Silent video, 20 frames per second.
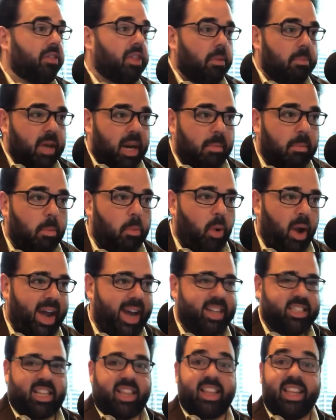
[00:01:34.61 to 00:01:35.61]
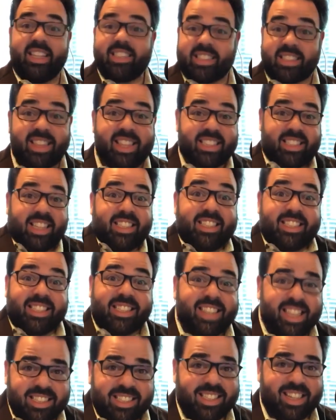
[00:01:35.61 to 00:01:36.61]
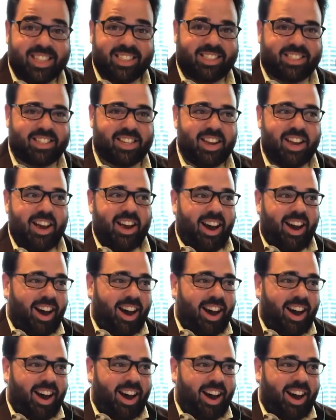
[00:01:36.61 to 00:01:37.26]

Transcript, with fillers: of the minimum wage and the, this insistence